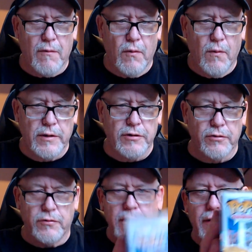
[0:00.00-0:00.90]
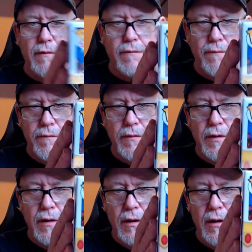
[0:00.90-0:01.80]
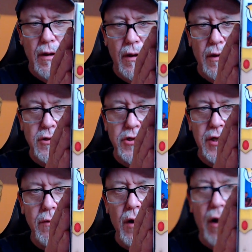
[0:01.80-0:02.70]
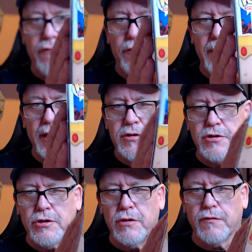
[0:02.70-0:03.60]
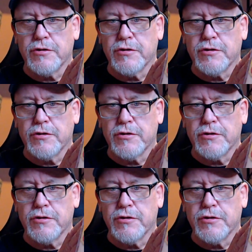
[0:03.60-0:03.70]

1, 2, 3. She-Ra from Masters Universe.